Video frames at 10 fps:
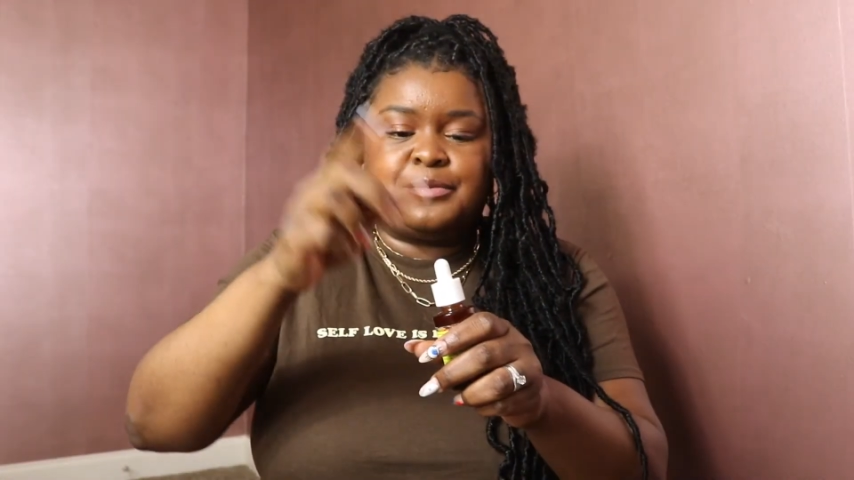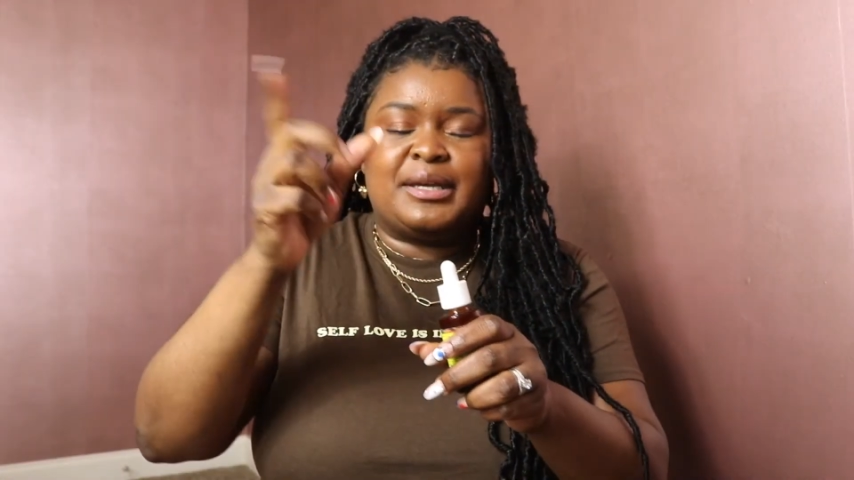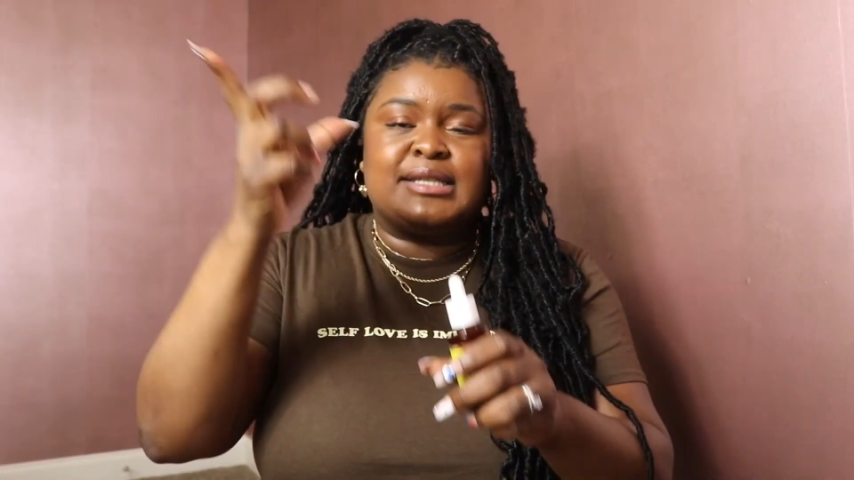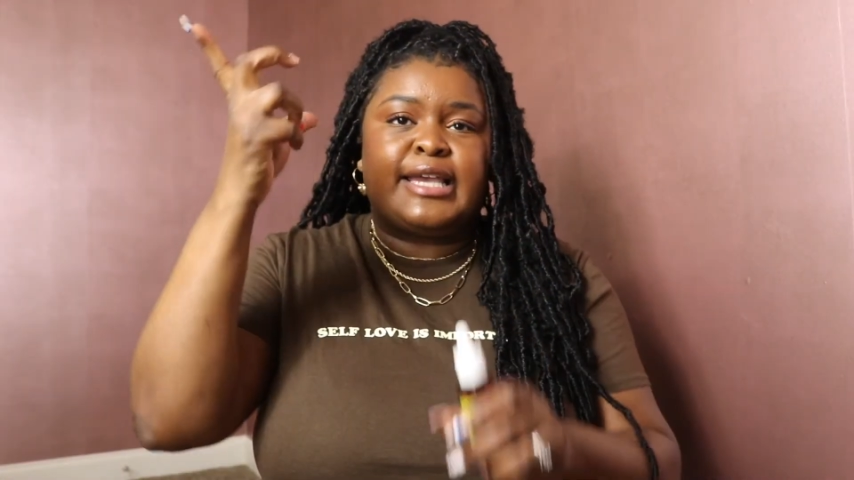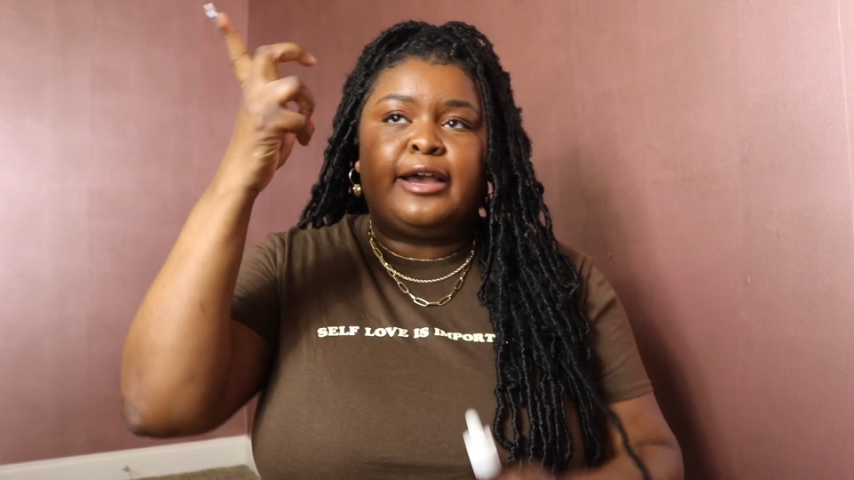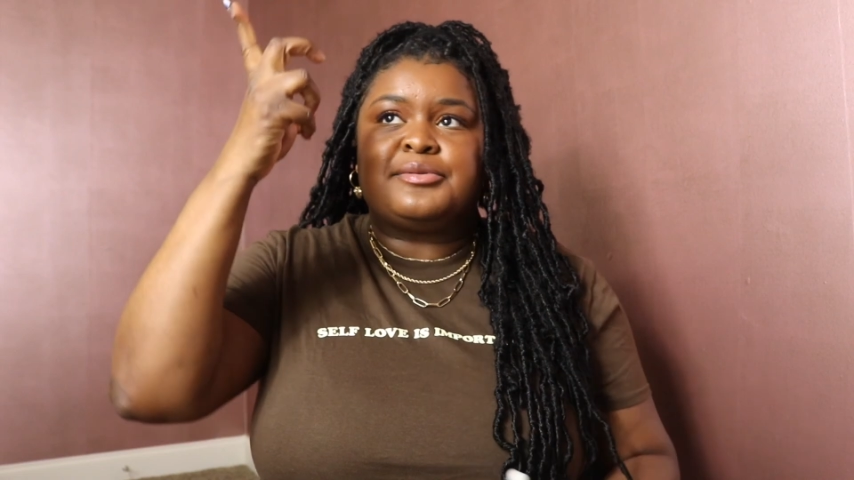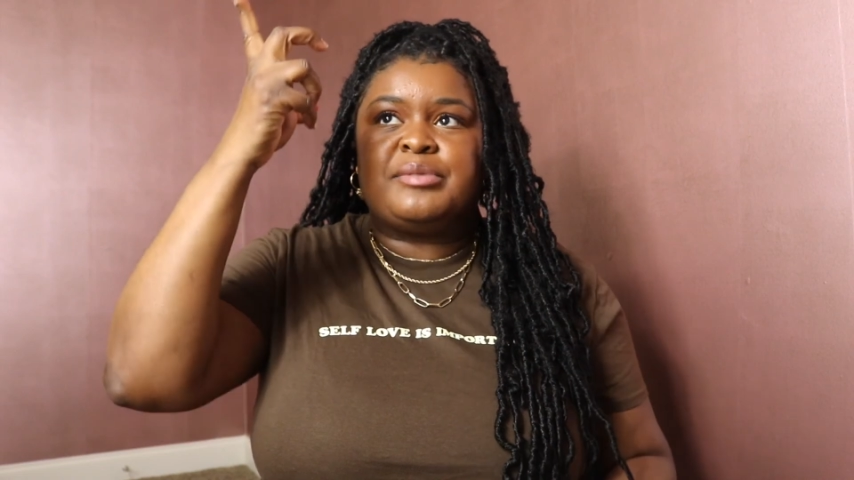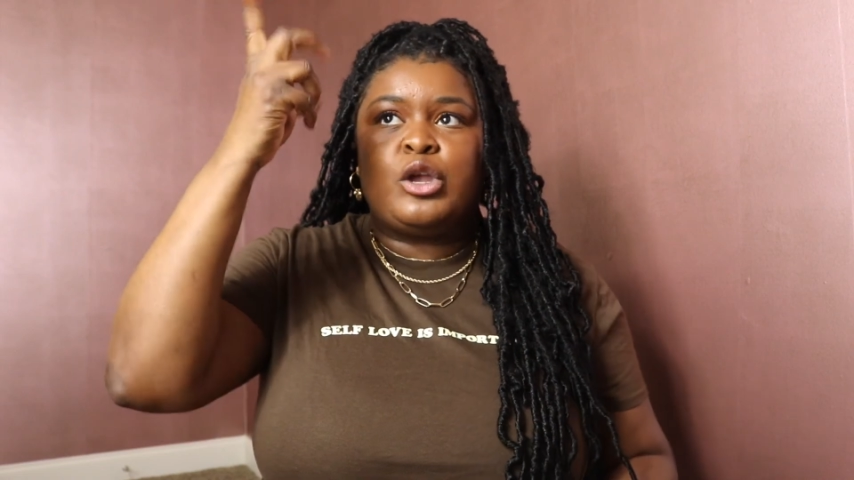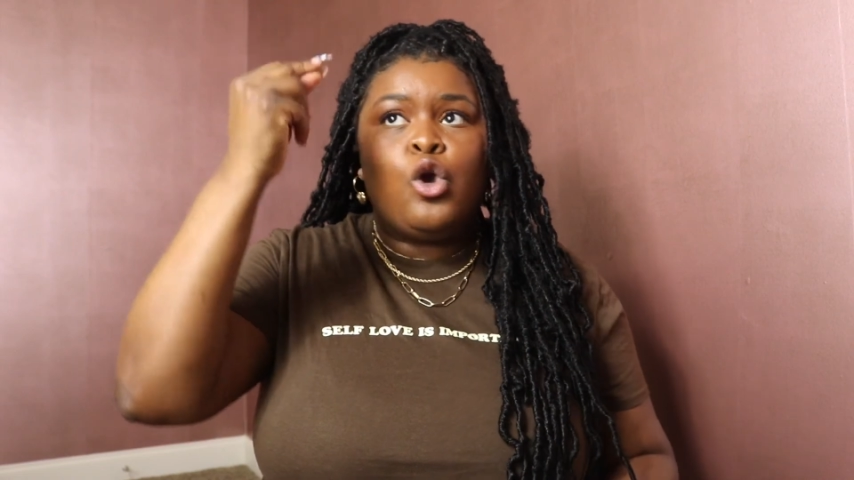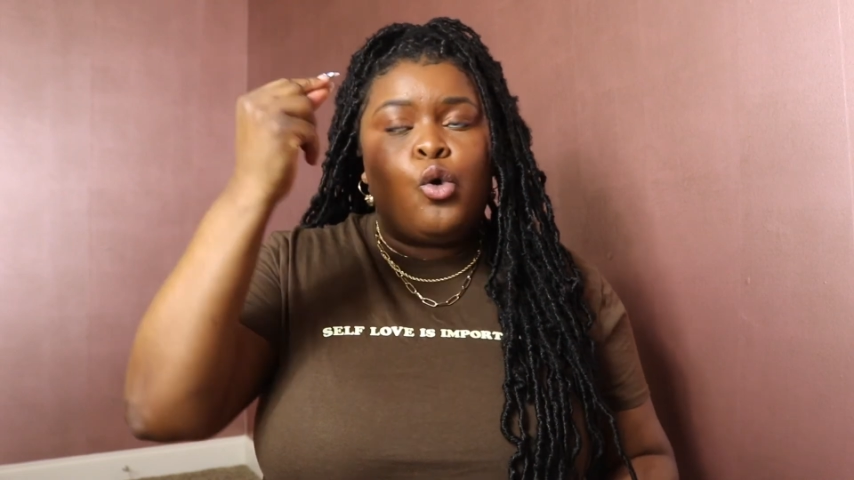because it helps
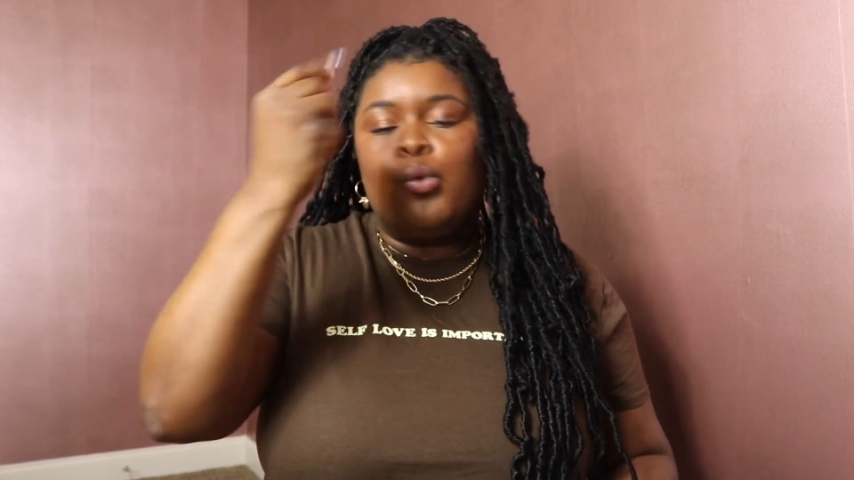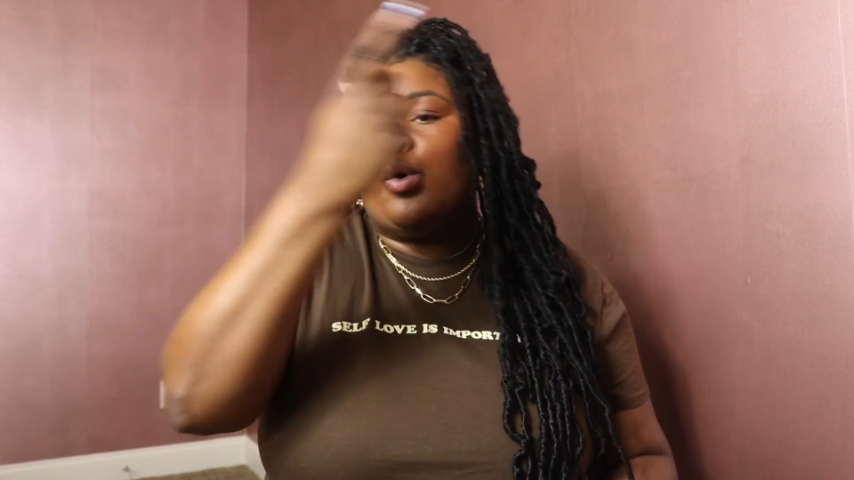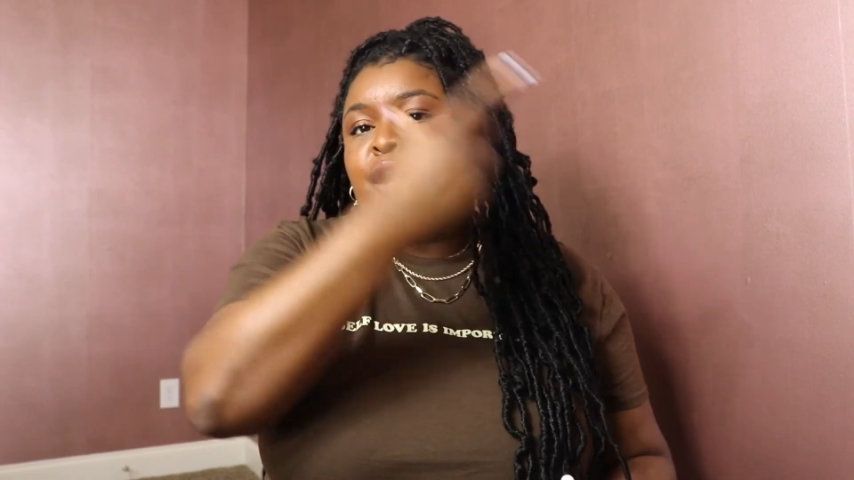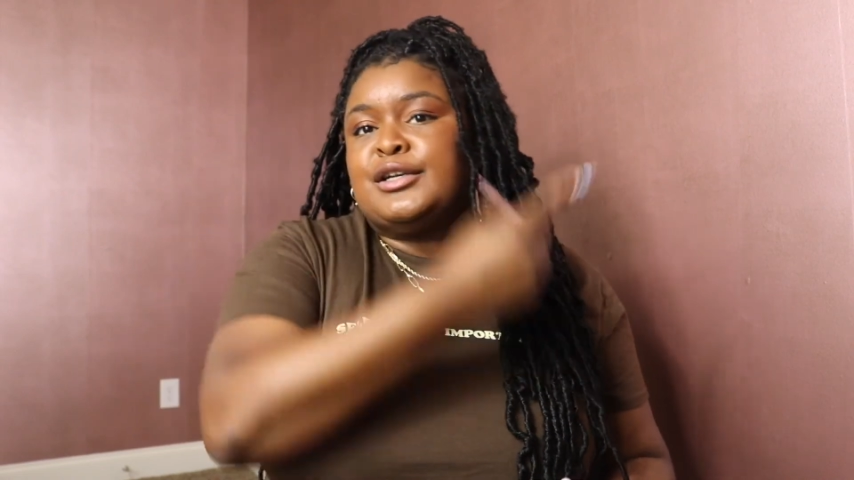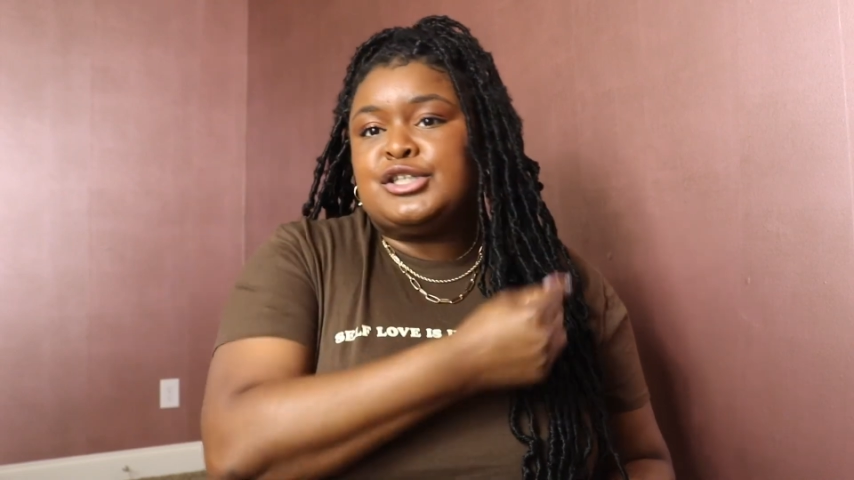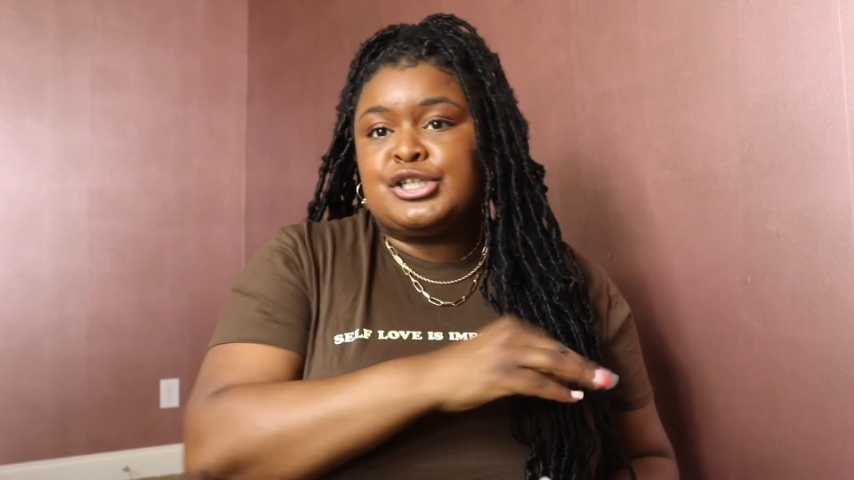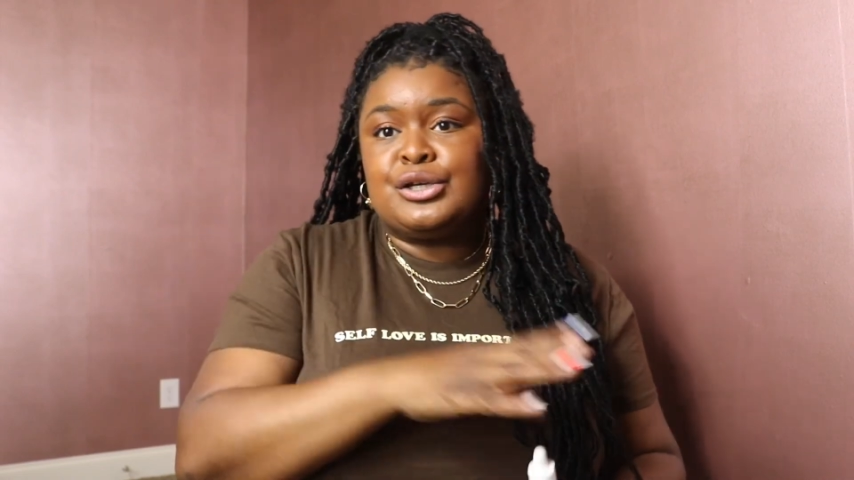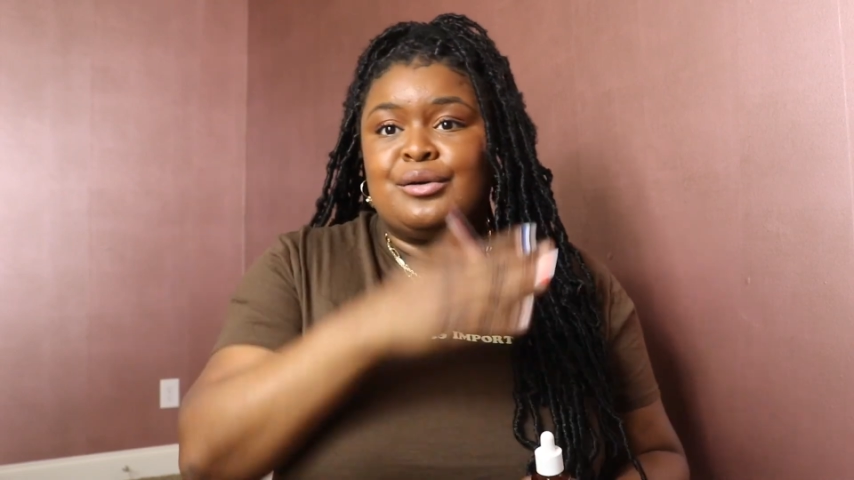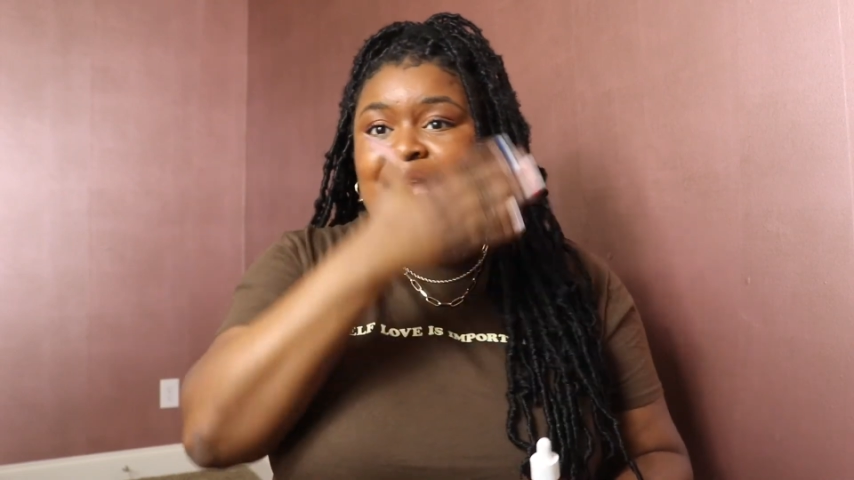me 1, 2,